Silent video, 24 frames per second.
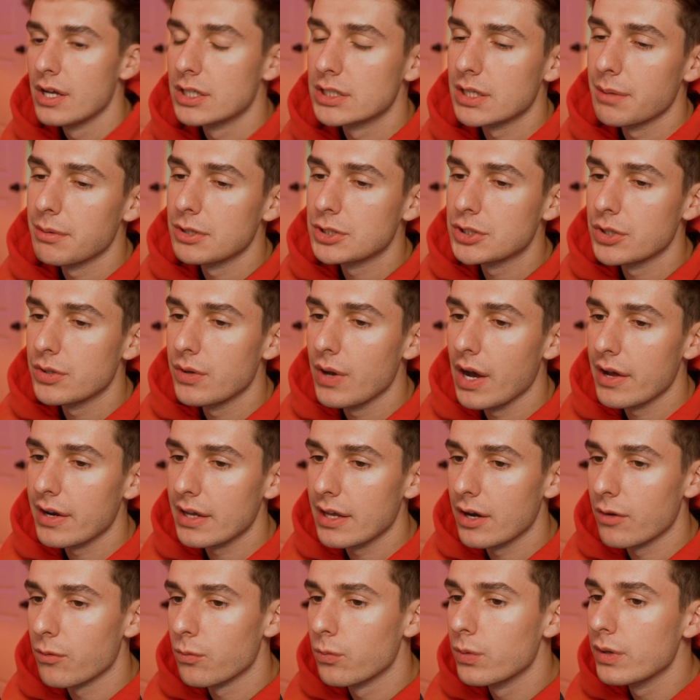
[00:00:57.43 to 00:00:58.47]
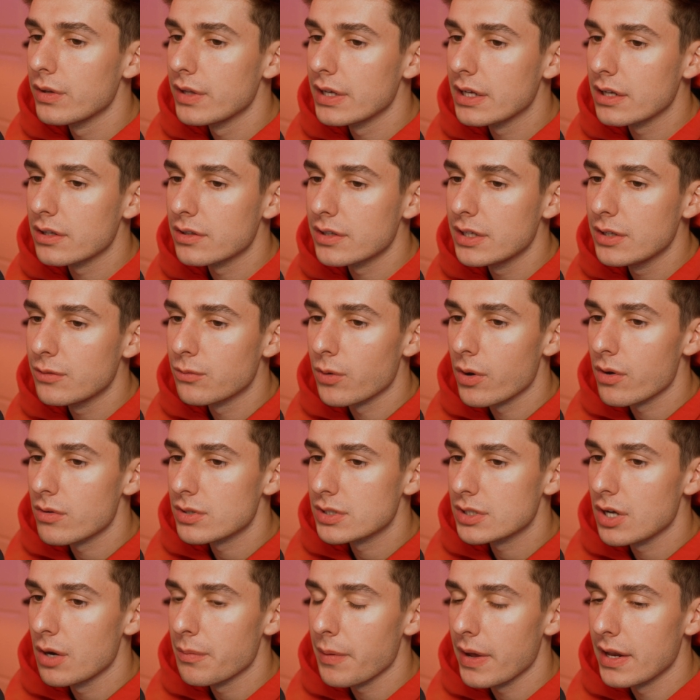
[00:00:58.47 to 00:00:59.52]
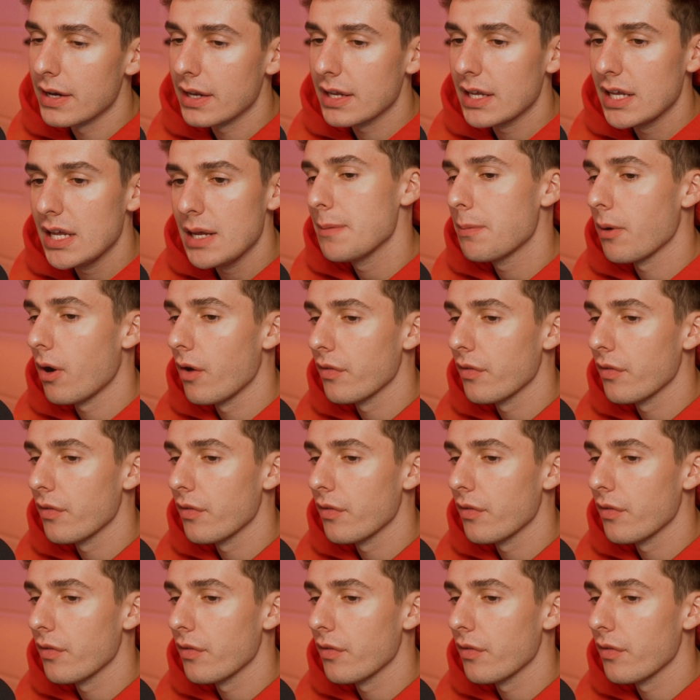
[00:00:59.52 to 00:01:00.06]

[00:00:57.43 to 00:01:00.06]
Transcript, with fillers: So I'm gonna show you how to get a really clean rotoscope and keep keep all